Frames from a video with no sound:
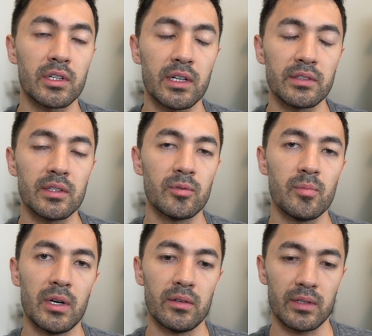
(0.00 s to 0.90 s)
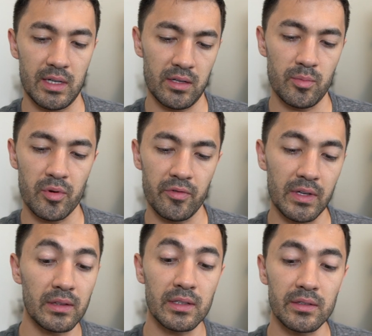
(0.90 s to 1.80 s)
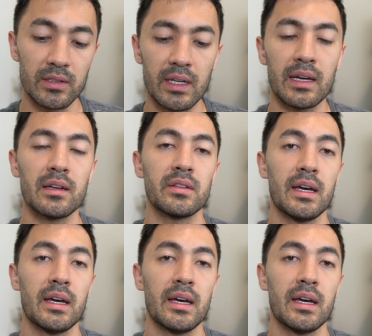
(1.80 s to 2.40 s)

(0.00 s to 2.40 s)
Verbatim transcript: concepts about how to prevent these attacks,